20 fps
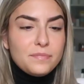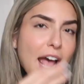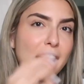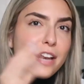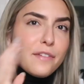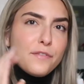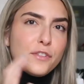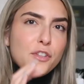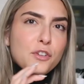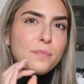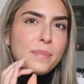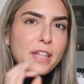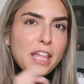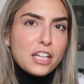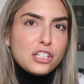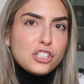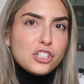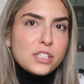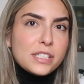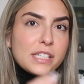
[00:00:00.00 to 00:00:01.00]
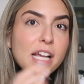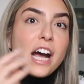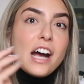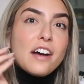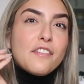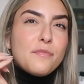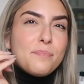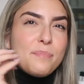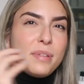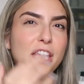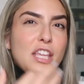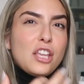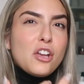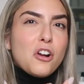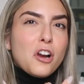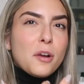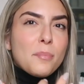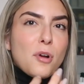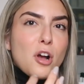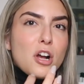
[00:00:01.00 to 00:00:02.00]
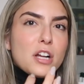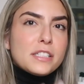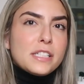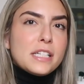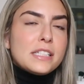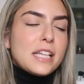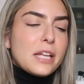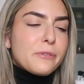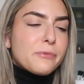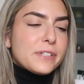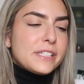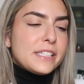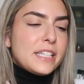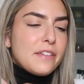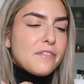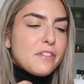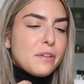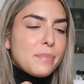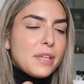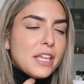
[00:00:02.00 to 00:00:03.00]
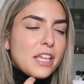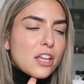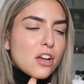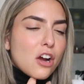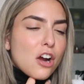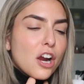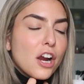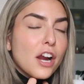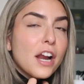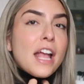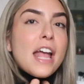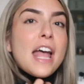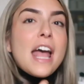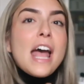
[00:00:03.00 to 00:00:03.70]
I had a few pictures of PR boxes and receiving PR.